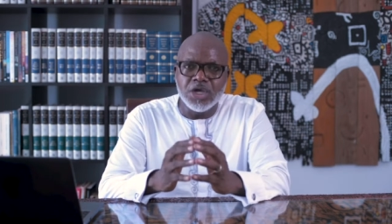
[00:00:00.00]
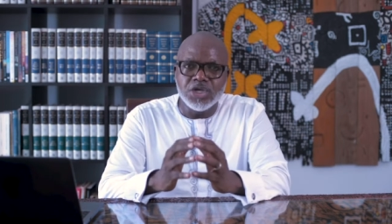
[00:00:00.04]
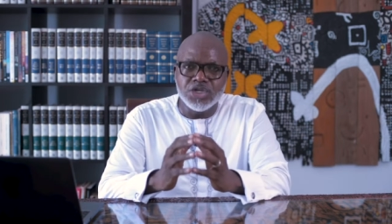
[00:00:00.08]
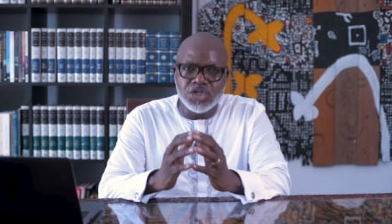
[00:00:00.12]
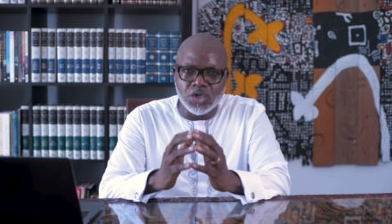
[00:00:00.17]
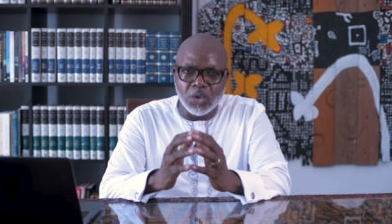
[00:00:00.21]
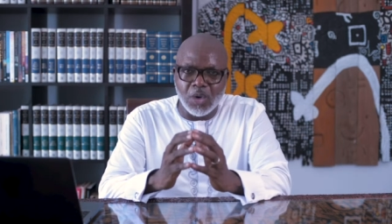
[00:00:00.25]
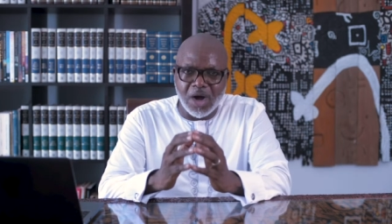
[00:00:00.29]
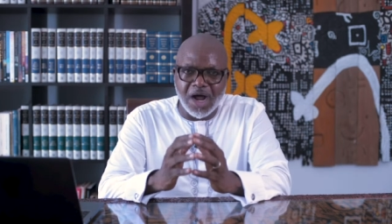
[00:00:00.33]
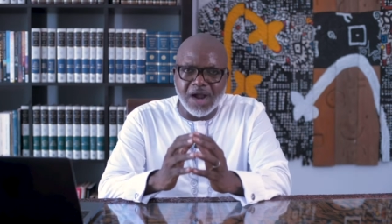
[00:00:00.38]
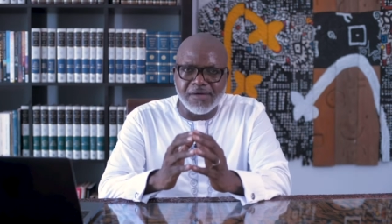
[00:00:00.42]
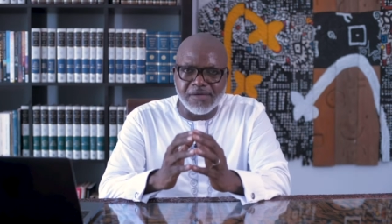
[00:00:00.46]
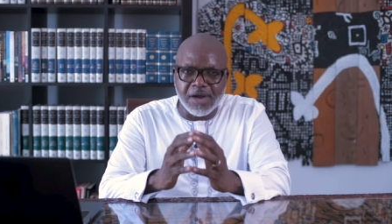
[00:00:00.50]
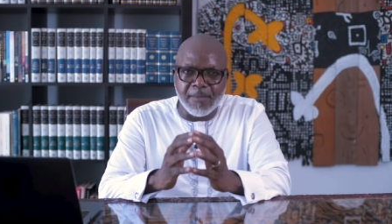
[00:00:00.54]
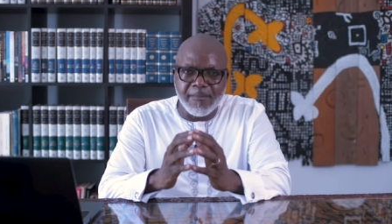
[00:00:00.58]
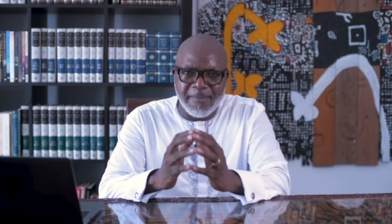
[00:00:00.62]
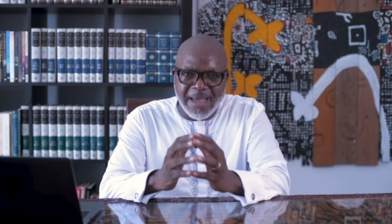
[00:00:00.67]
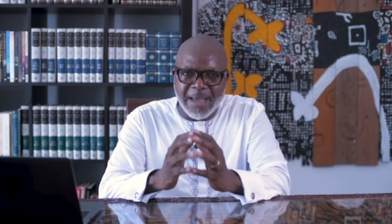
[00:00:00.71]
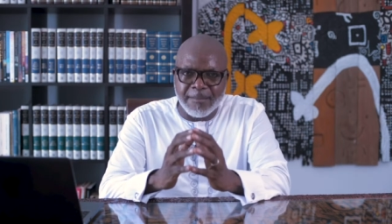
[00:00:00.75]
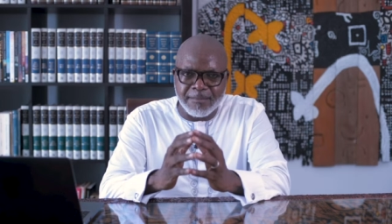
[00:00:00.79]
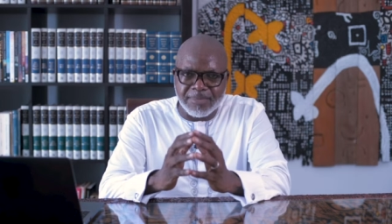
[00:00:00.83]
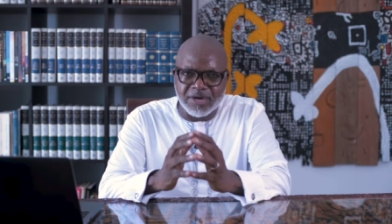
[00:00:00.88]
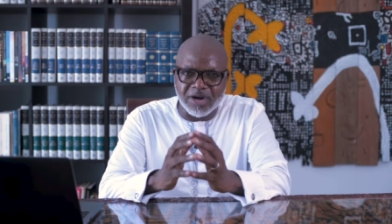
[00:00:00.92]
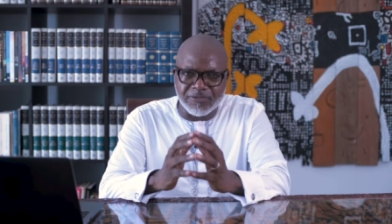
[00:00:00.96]
You are a
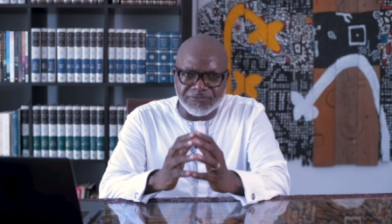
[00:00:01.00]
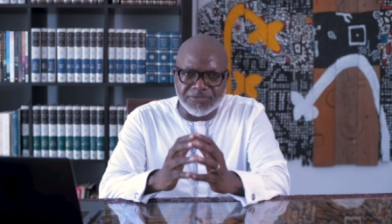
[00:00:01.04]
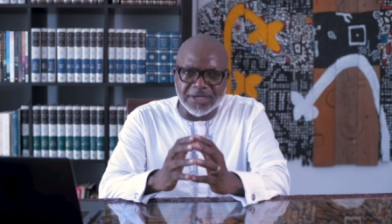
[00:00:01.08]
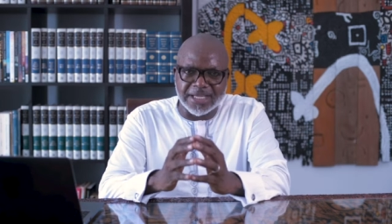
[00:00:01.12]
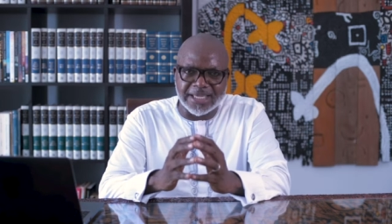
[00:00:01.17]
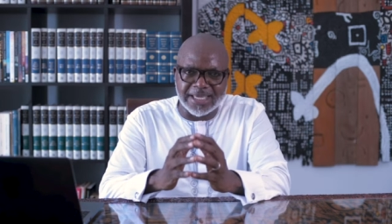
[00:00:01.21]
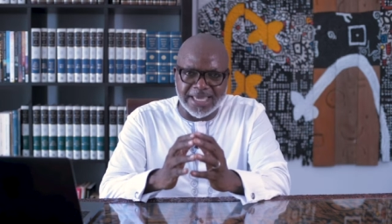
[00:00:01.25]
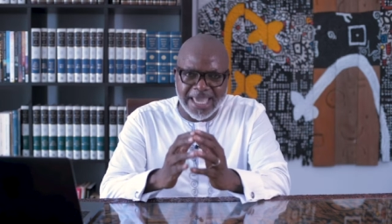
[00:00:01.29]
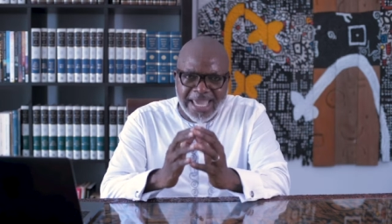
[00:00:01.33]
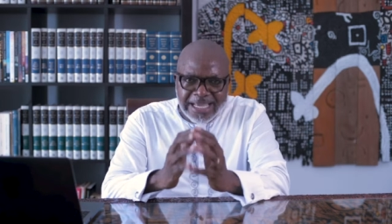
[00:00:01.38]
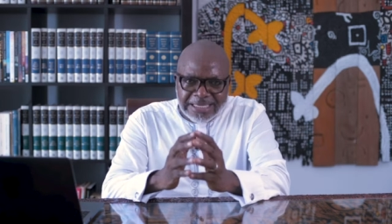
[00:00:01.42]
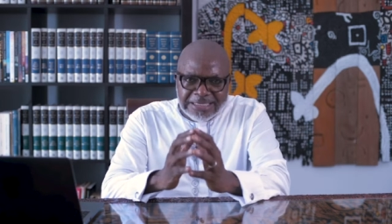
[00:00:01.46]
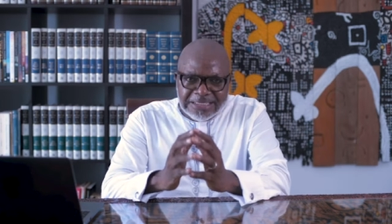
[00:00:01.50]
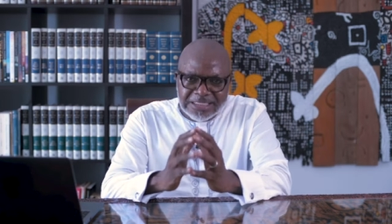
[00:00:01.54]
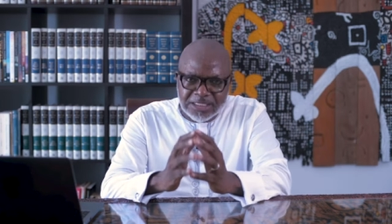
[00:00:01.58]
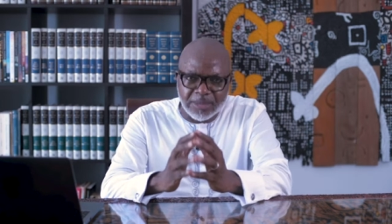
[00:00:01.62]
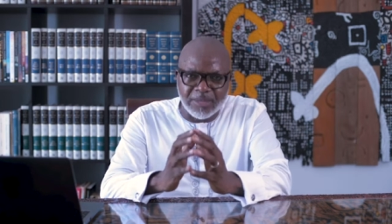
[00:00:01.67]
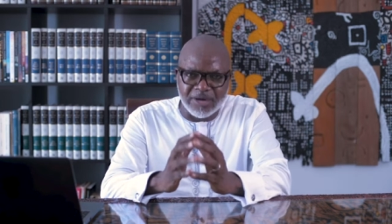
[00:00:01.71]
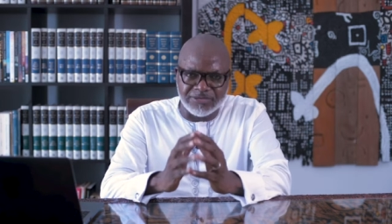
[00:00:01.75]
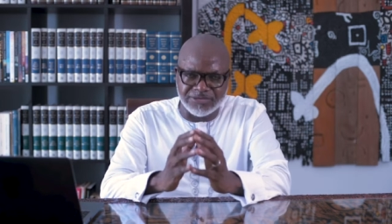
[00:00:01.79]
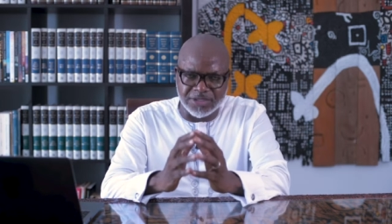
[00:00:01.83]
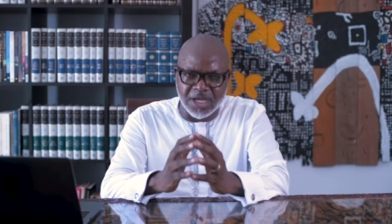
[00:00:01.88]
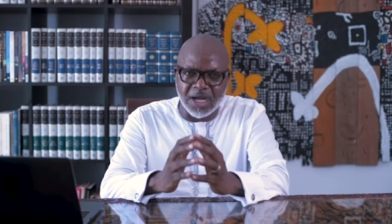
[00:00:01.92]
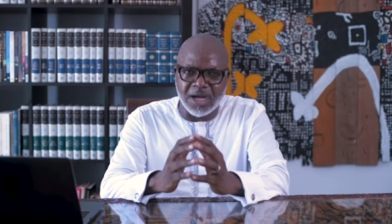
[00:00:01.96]
member of the kingdom
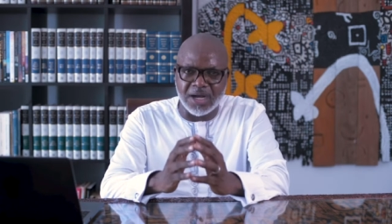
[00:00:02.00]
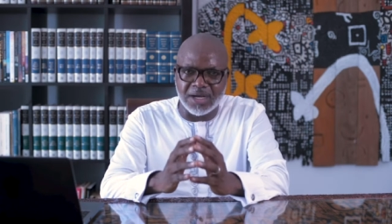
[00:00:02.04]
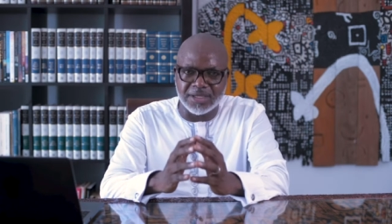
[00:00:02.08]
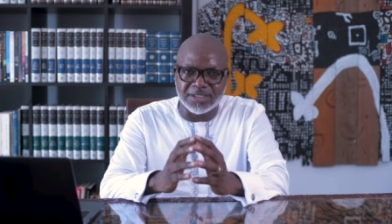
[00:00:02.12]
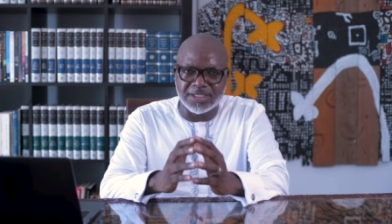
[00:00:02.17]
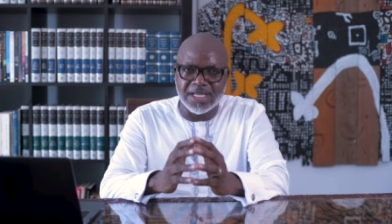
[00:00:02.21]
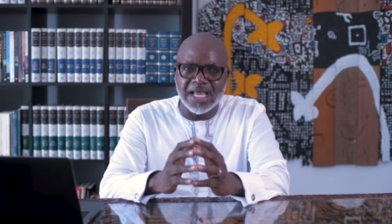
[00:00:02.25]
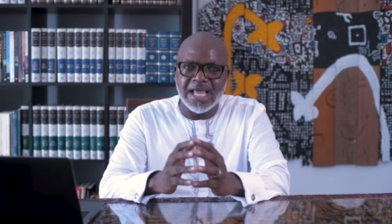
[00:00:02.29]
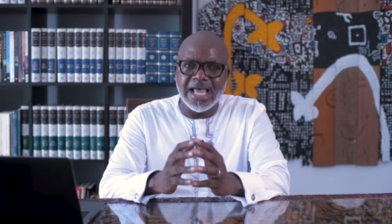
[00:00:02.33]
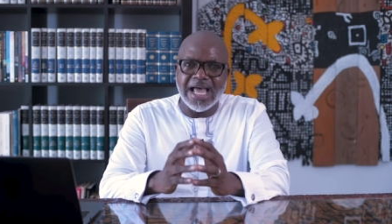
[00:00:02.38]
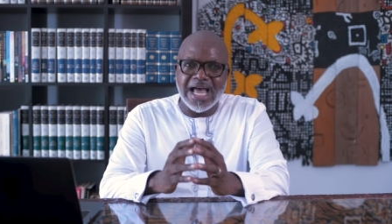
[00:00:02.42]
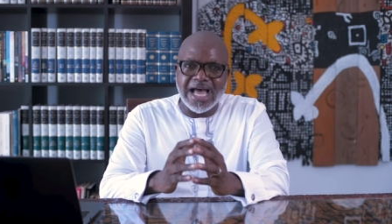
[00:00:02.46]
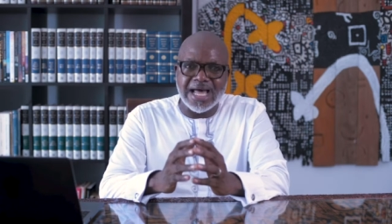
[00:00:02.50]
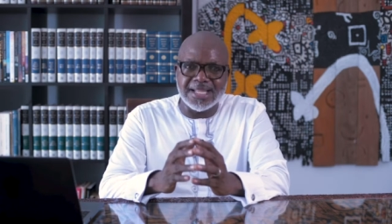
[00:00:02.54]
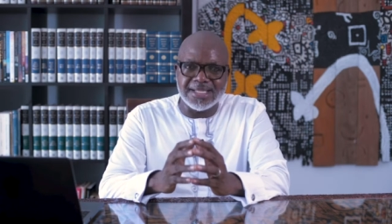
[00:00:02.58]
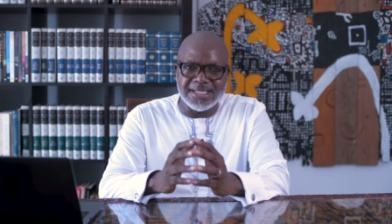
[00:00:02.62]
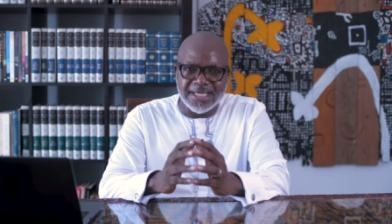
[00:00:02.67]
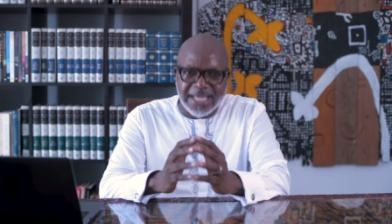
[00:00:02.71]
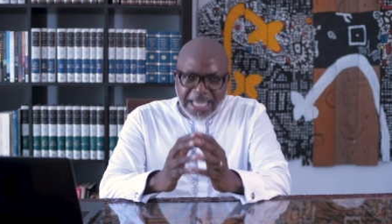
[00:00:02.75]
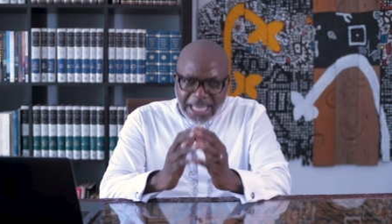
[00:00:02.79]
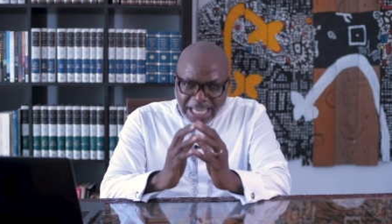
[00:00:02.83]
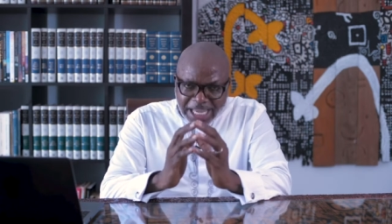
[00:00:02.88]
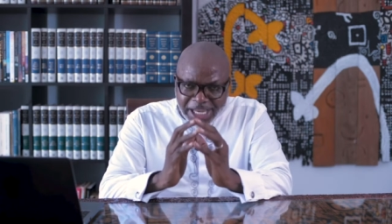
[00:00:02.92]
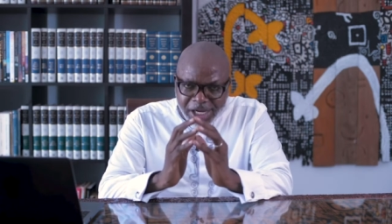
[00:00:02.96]
of God. And
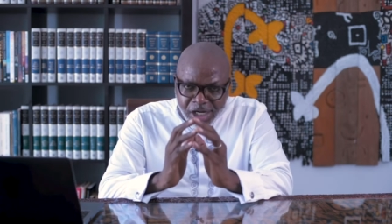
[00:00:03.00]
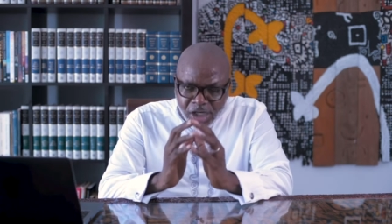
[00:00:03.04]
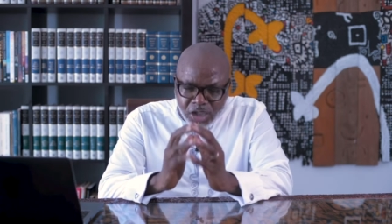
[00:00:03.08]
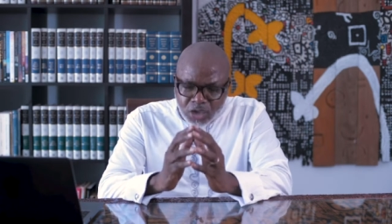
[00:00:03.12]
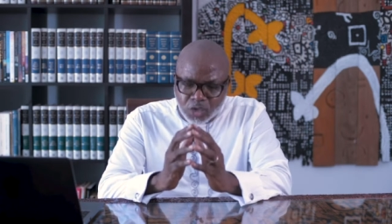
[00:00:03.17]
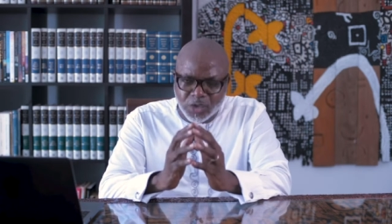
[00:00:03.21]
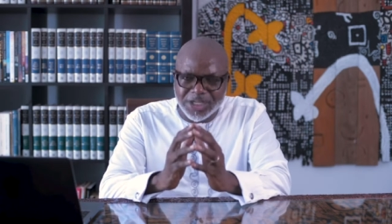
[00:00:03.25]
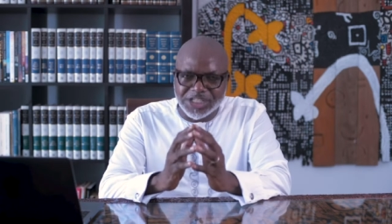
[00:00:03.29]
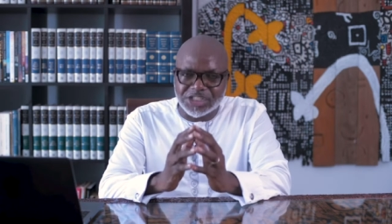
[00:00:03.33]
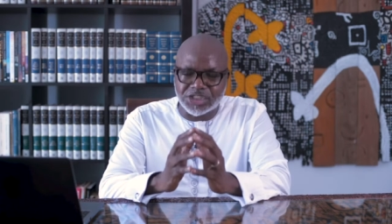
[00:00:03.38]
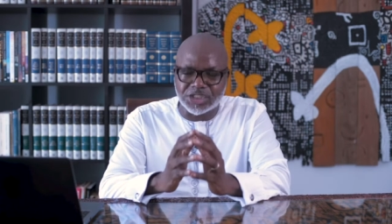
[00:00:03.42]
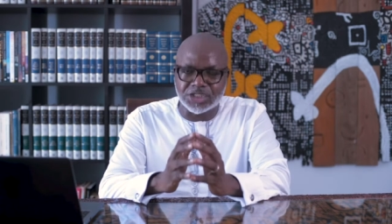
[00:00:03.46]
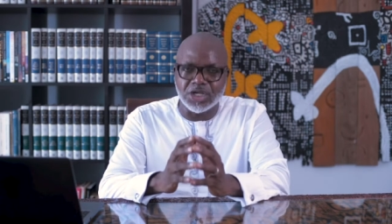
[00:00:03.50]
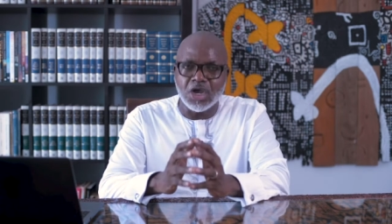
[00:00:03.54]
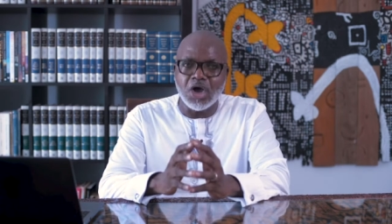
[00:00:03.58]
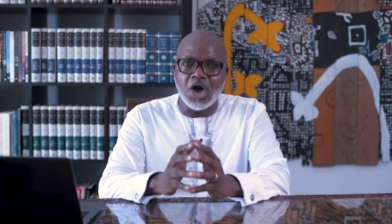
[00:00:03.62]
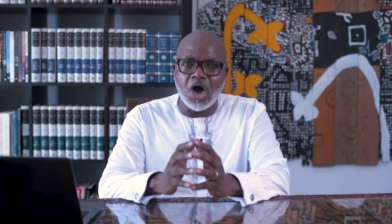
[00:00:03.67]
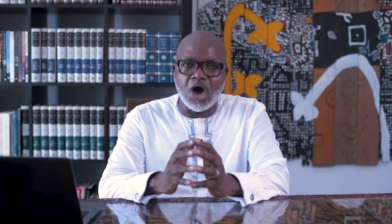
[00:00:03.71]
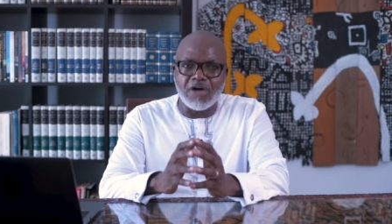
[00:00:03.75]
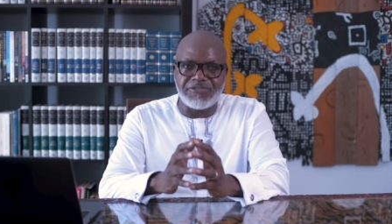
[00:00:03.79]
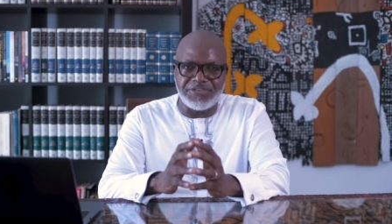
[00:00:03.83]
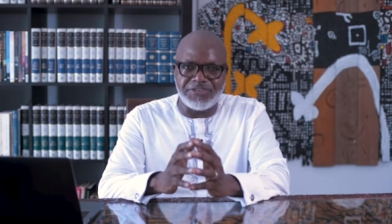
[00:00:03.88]
the increase of